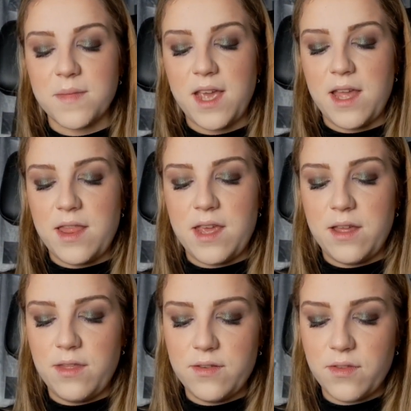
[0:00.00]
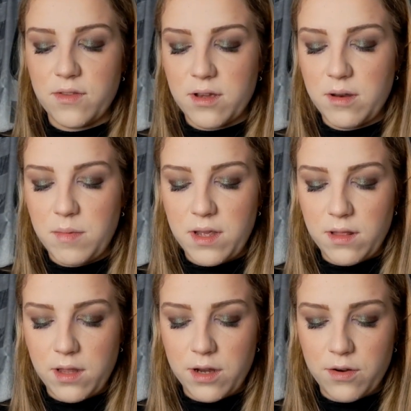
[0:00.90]
And then this is going to be
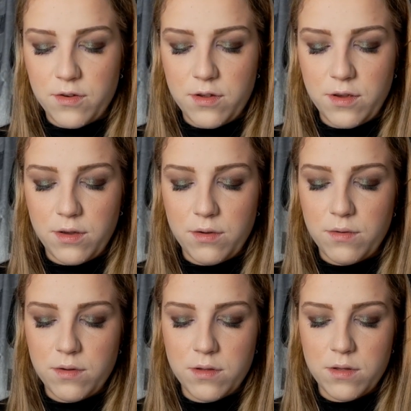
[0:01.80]
layer 2.